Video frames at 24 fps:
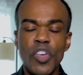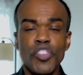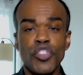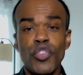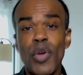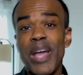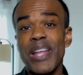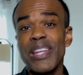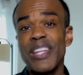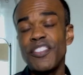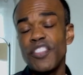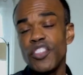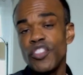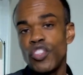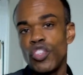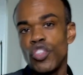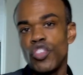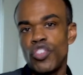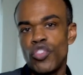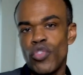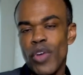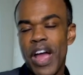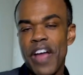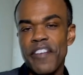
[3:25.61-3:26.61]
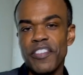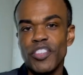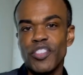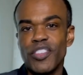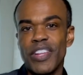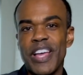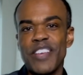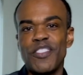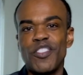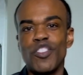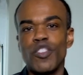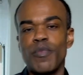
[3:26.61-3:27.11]
So I listened to Driver's
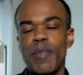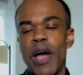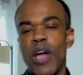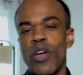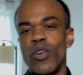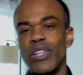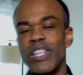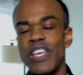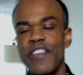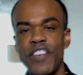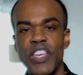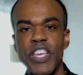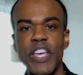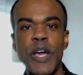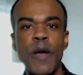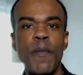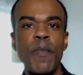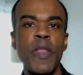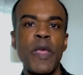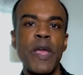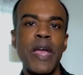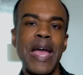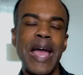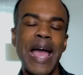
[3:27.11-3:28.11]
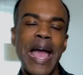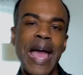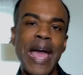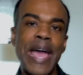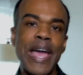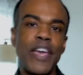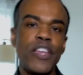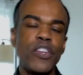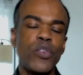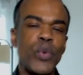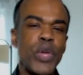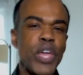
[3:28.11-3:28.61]
License by Olivia,
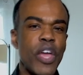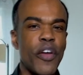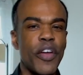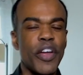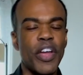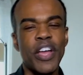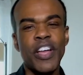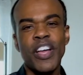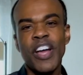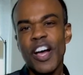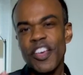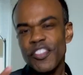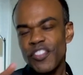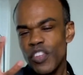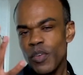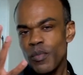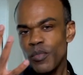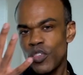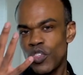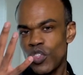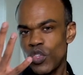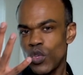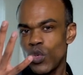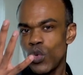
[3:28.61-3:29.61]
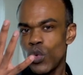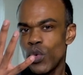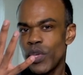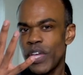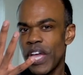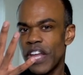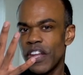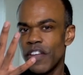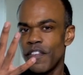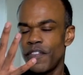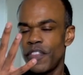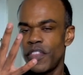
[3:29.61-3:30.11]
and we are accustomed to
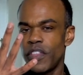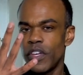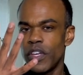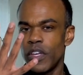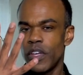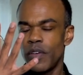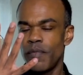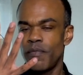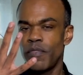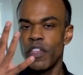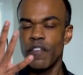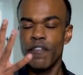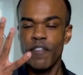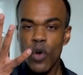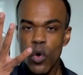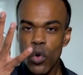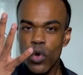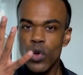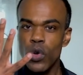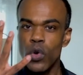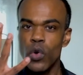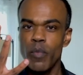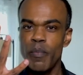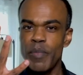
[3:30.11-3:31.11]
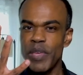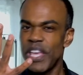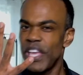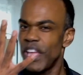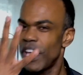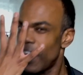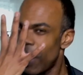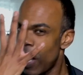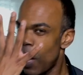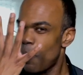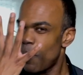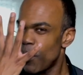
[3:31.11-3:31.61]
kind of the vocal
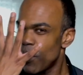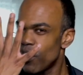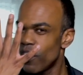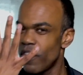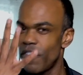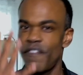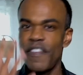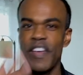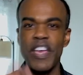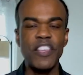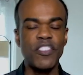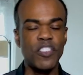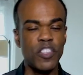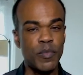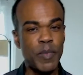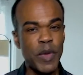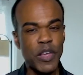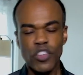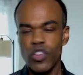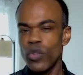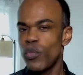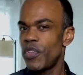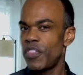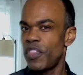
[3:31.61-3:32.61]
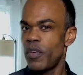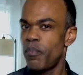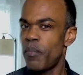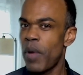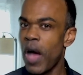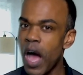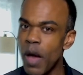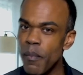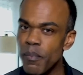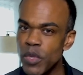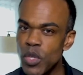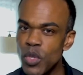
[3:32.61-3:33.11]
being up in your face, especially within
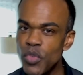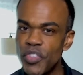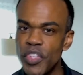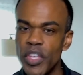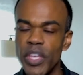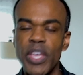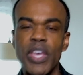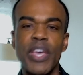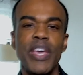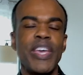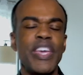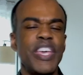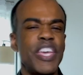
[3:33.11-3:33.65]
pop music.